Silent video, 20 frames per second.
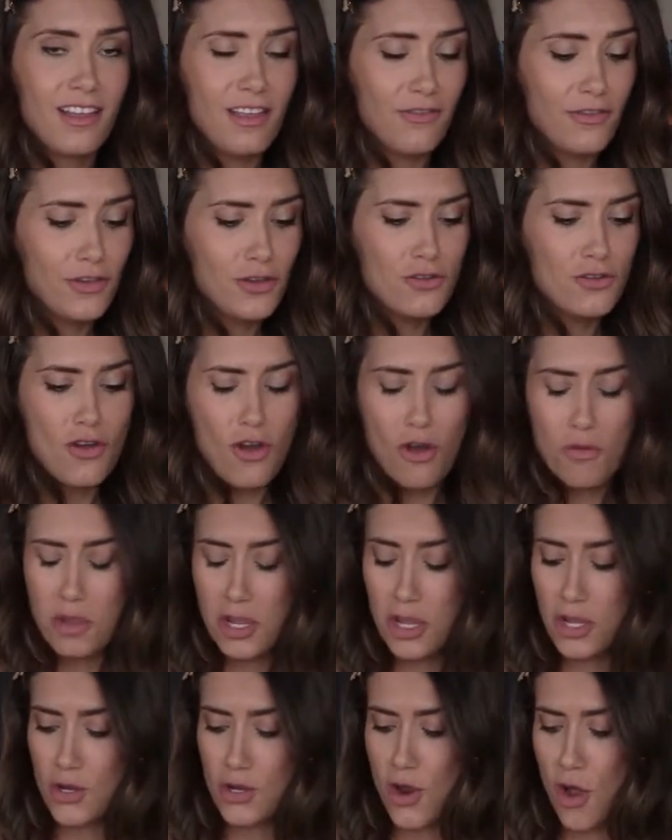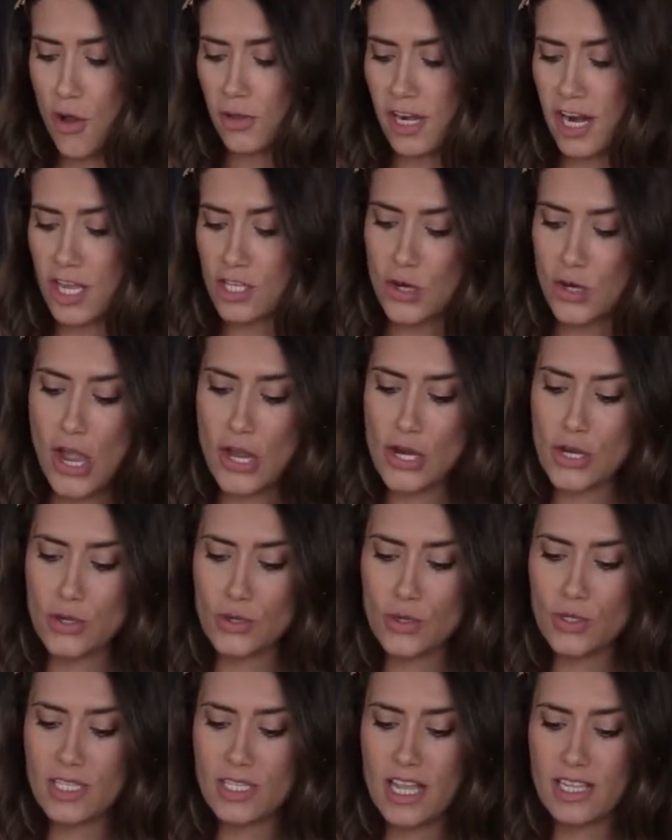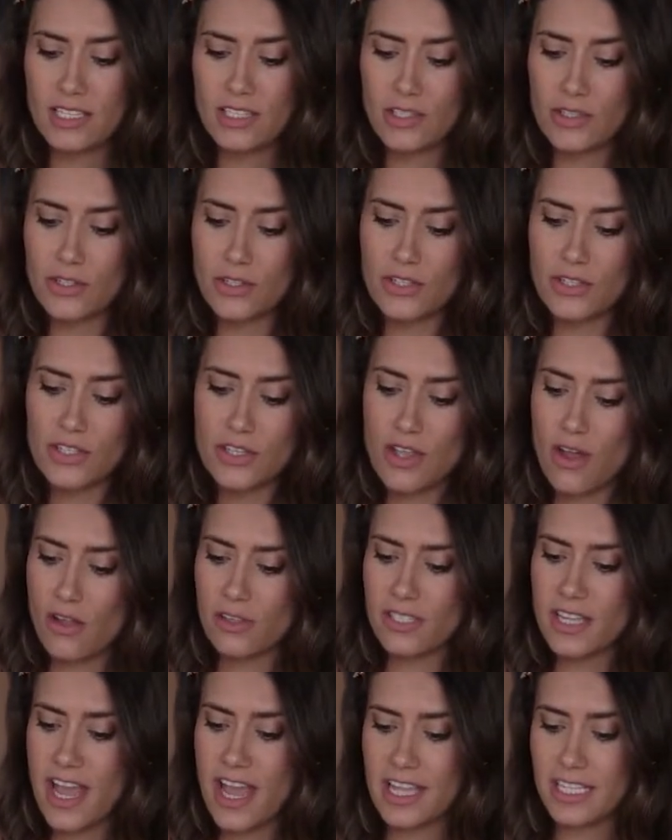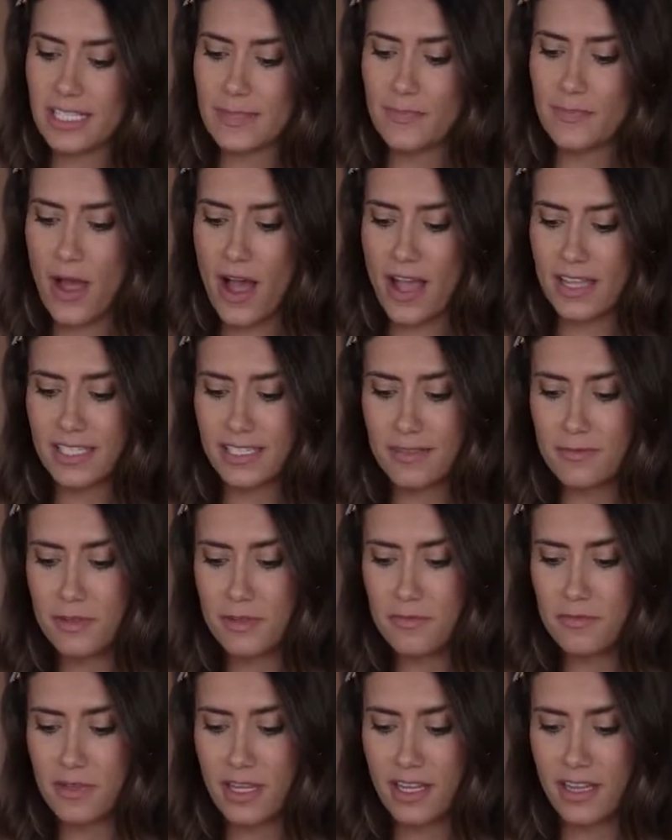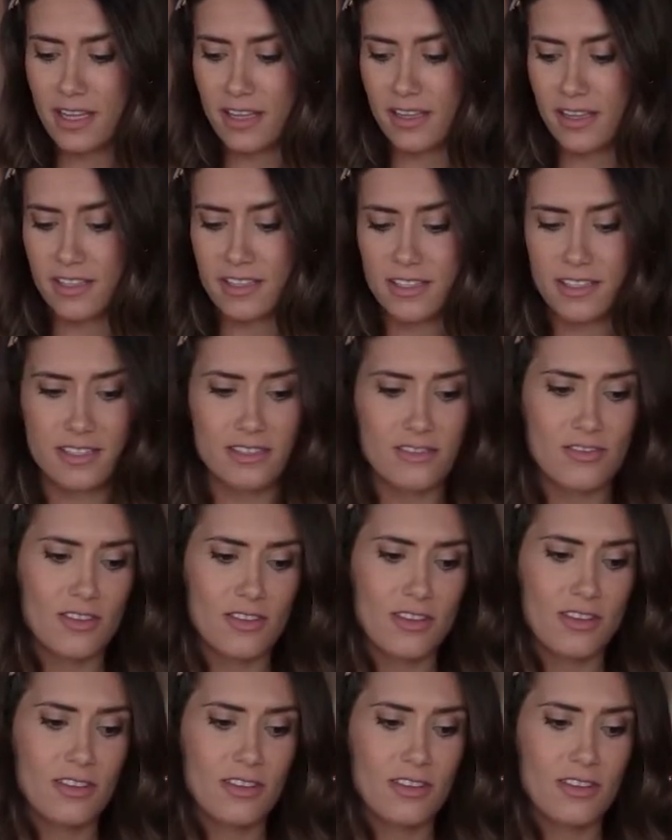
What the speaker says: If you know me, you know that I try to use as little salt as possible because